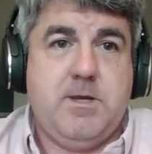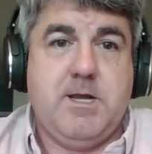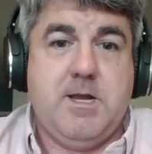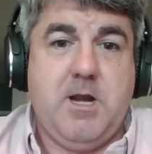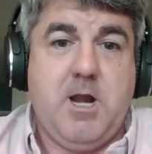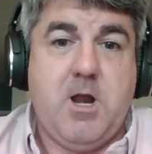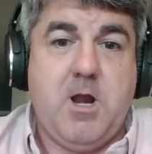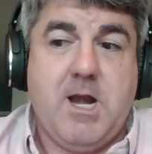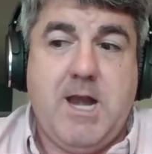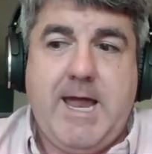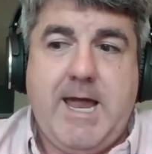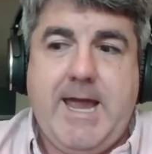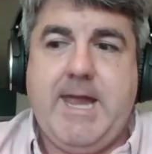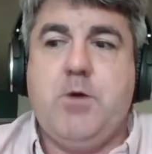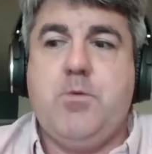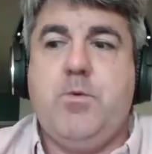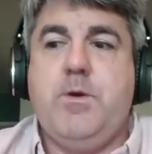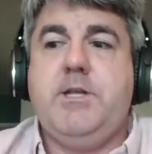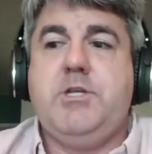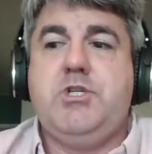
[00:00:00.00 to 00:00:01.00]
You know,
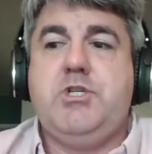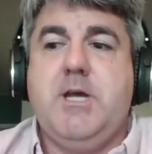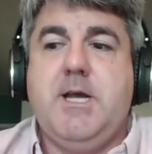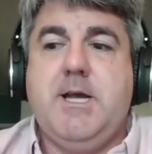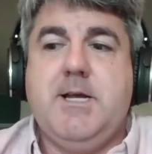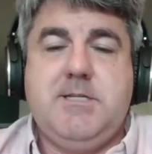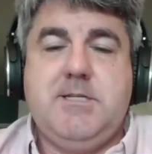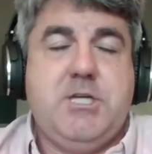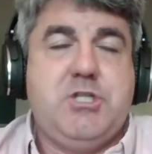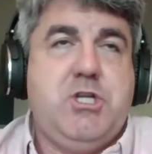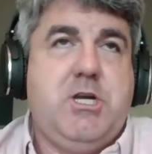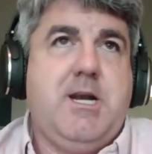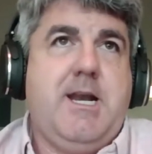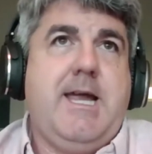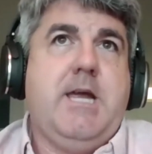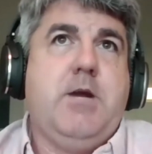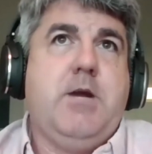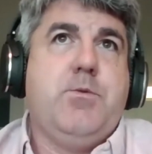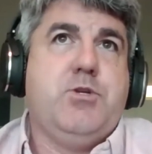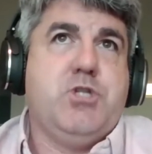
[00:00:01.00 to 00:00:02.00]
language, teaching
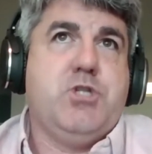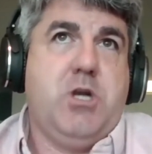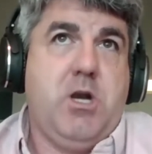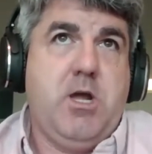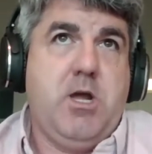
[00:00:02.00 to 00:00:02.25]
language and